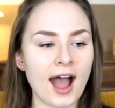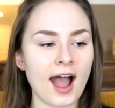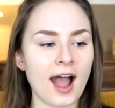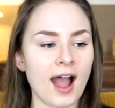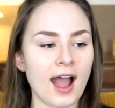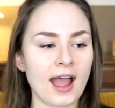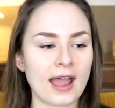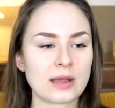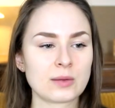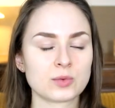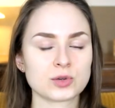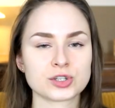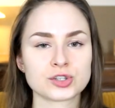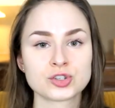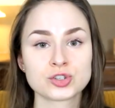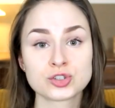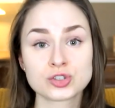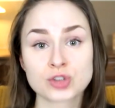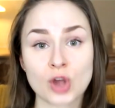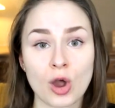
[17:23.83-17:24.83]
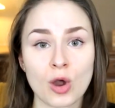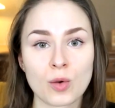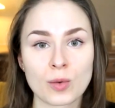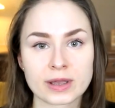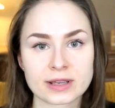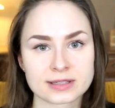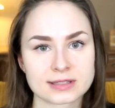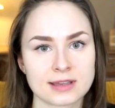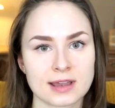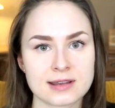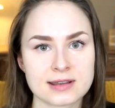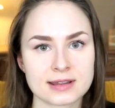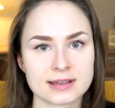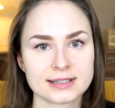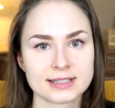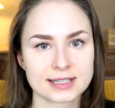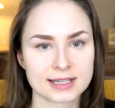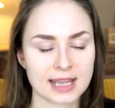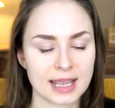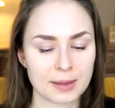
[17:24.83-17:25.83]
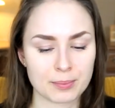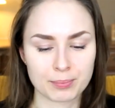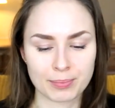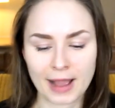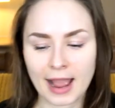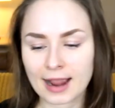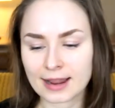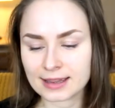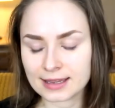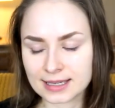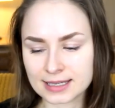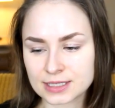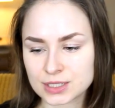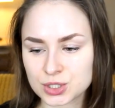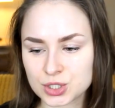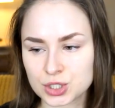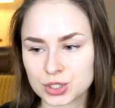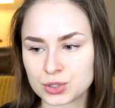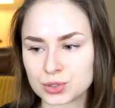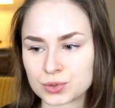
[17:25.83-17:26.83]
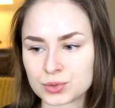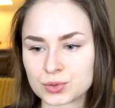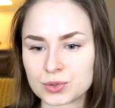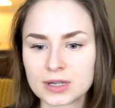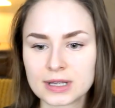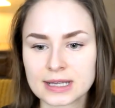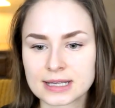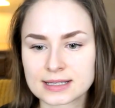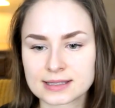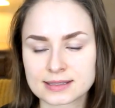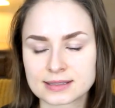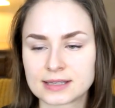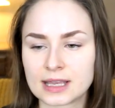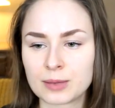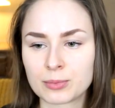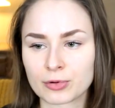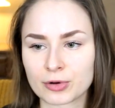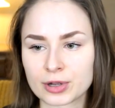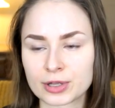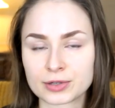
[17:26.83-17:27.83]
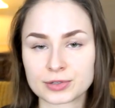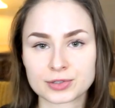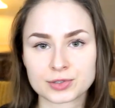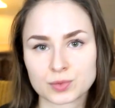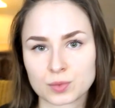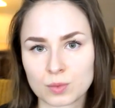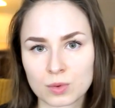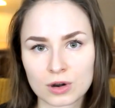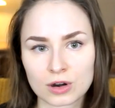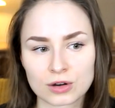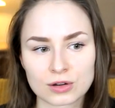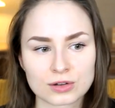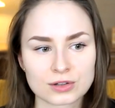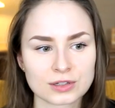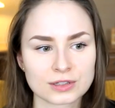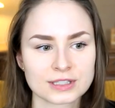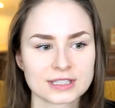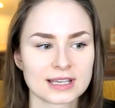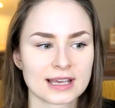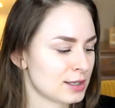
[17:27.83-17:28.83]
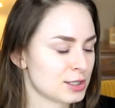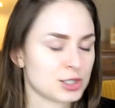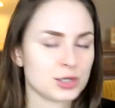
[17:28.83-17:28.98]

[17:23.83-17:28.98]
I was so excited to get back into Sabriel's world.